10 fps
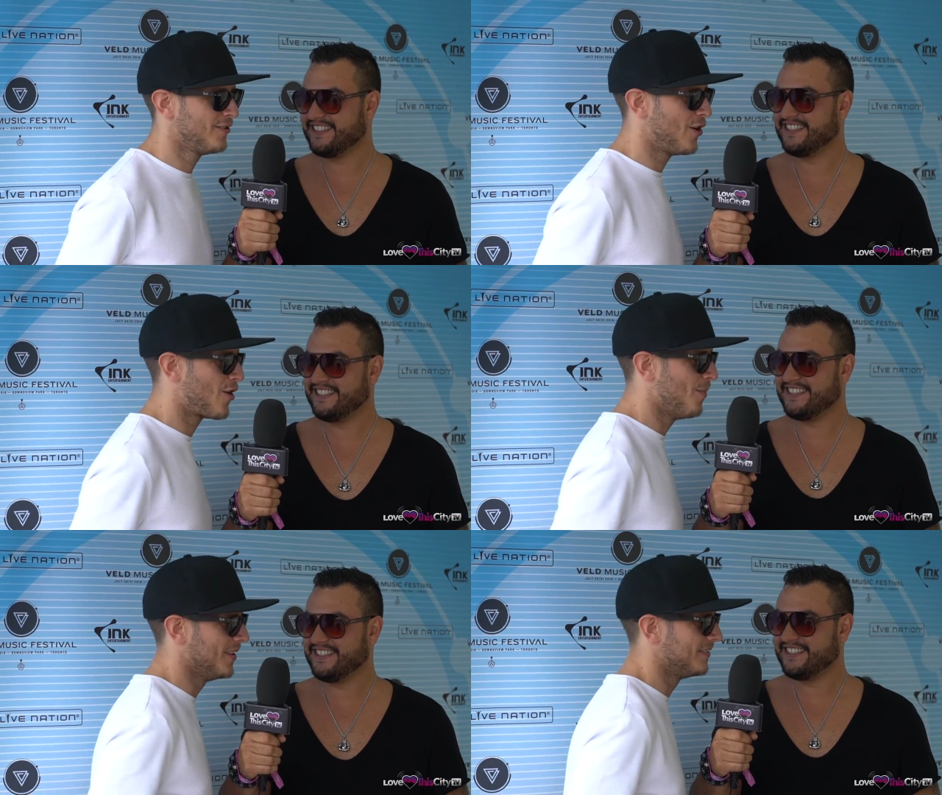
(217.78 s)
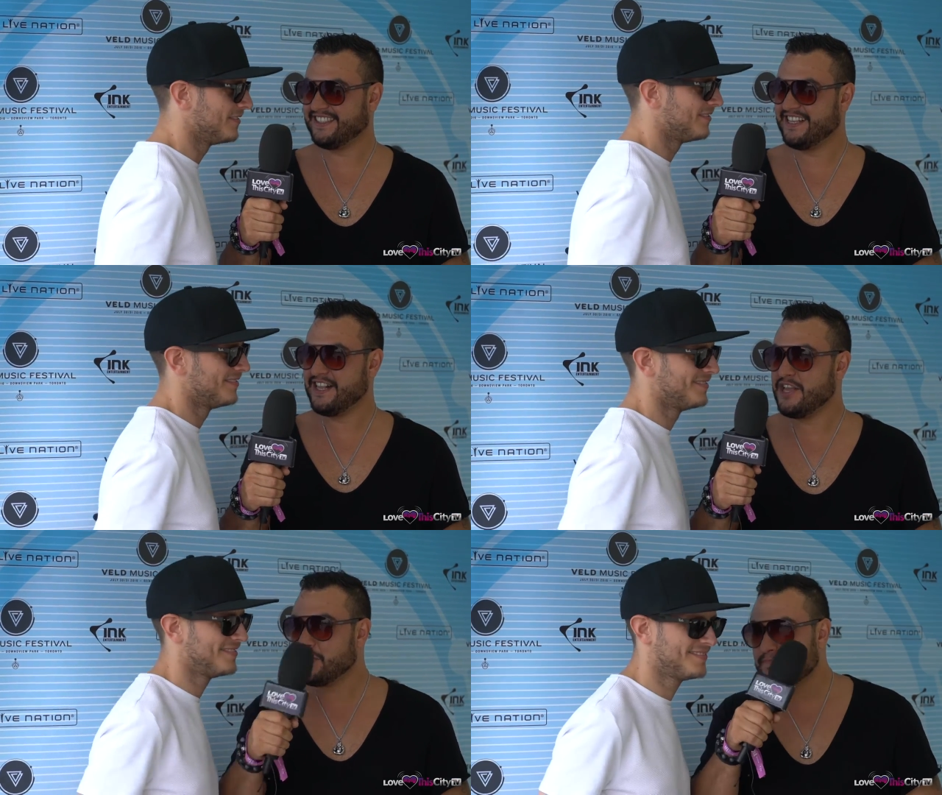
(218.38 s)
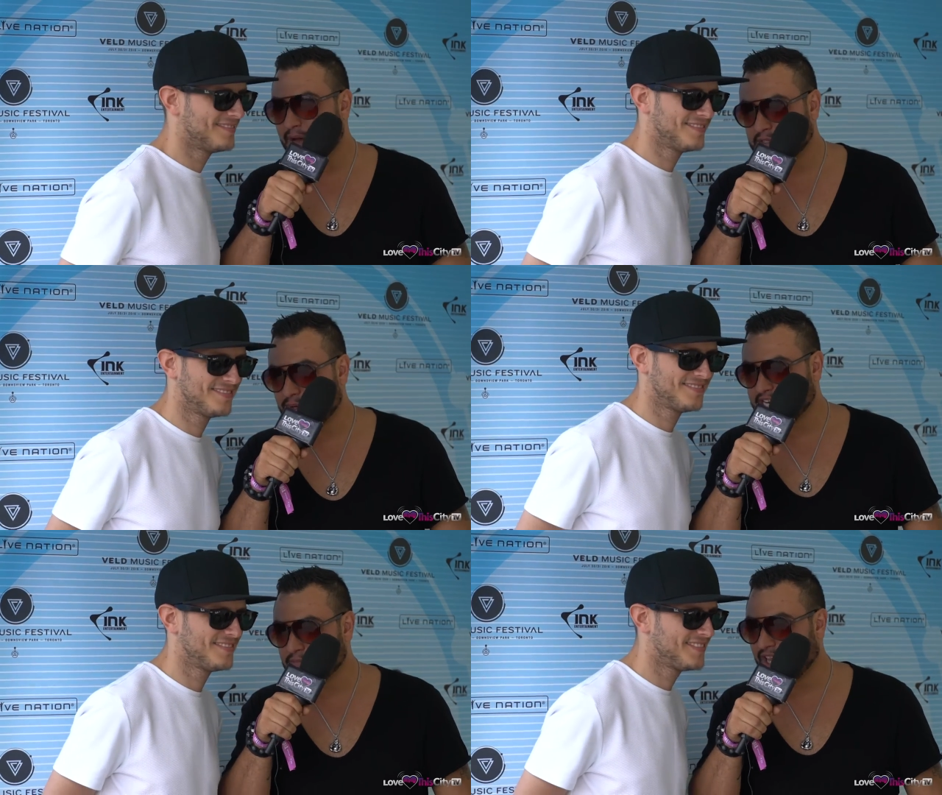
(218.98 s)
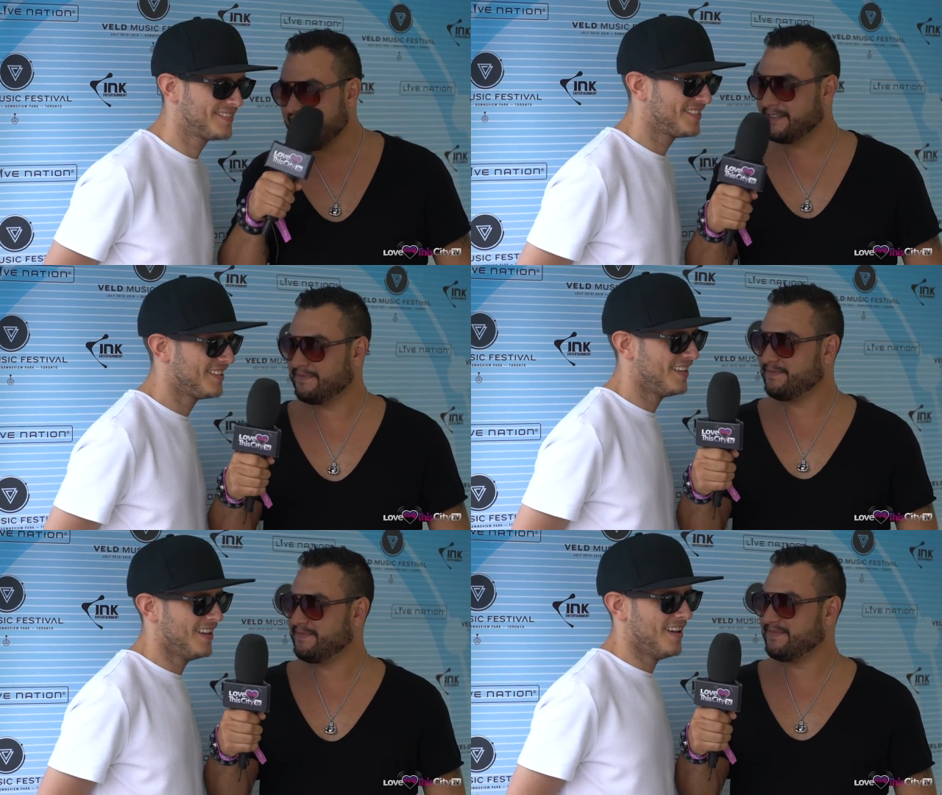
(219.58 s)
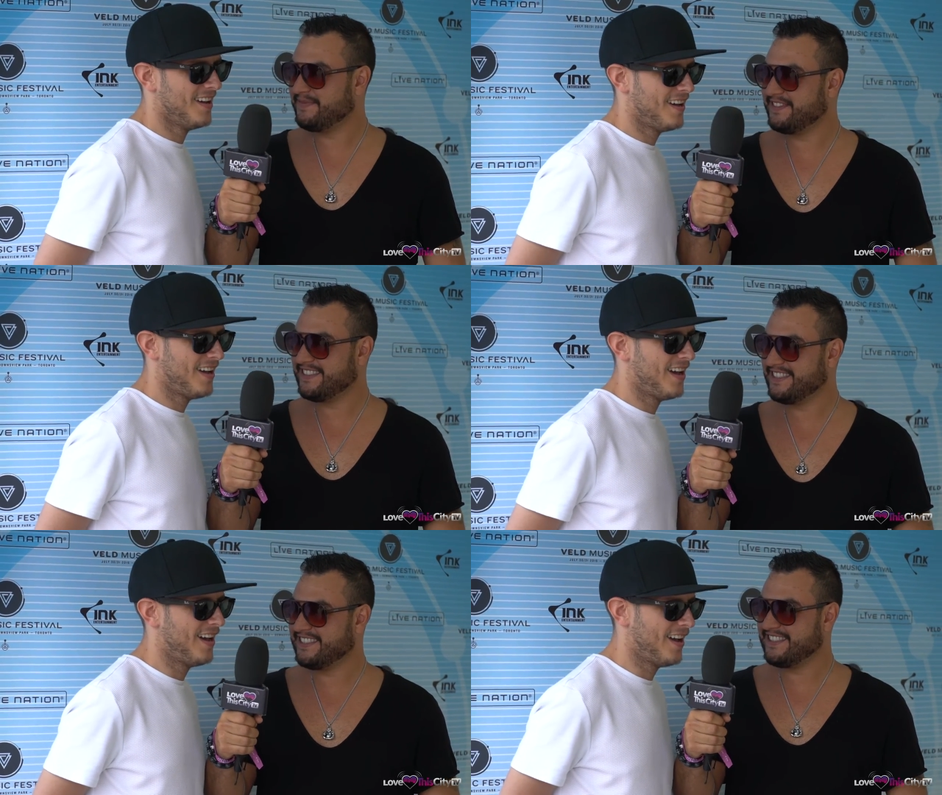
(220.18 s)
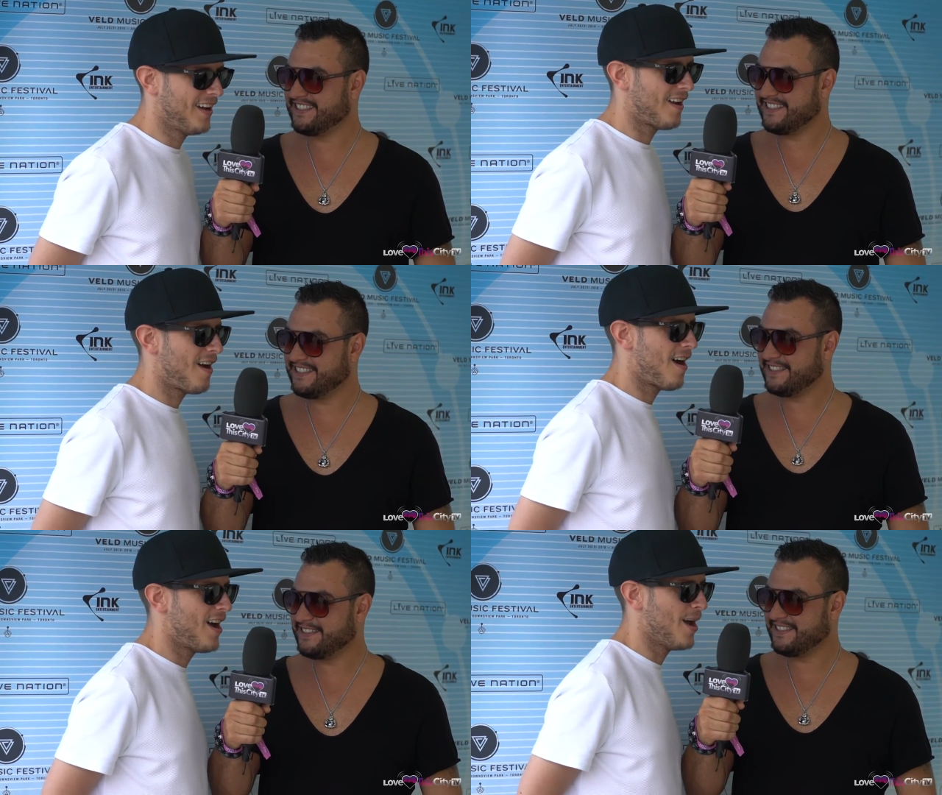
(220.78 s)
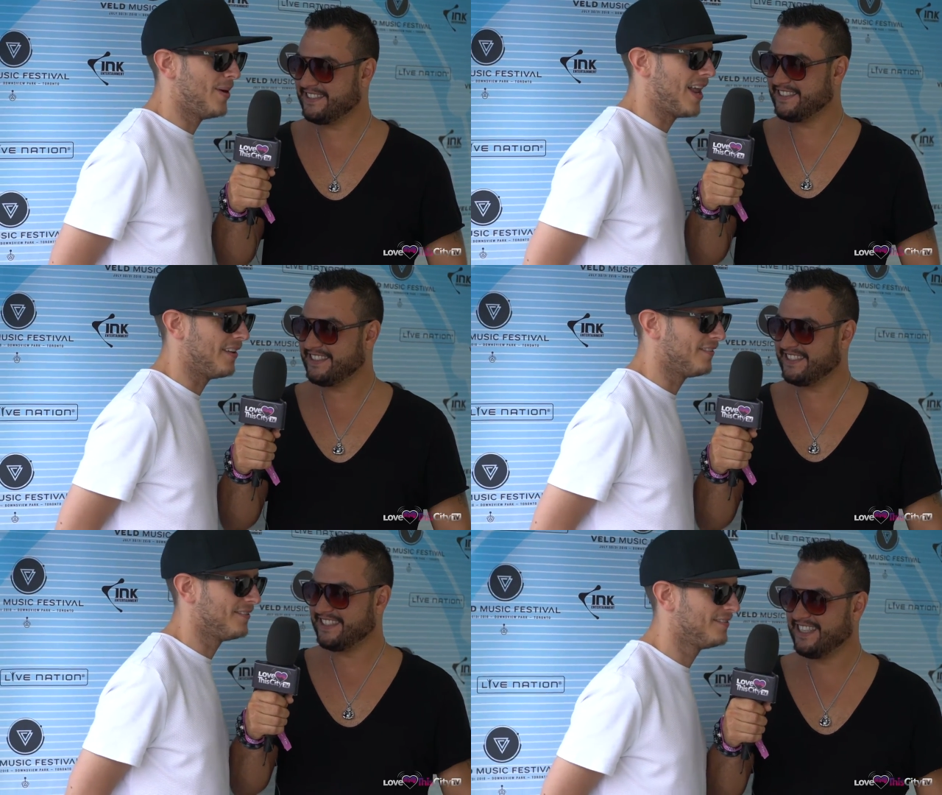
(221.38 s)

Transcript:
Speaker 1: No comment. Best pickup line?
Speaker 2: Uh, hi, I'm Ilan.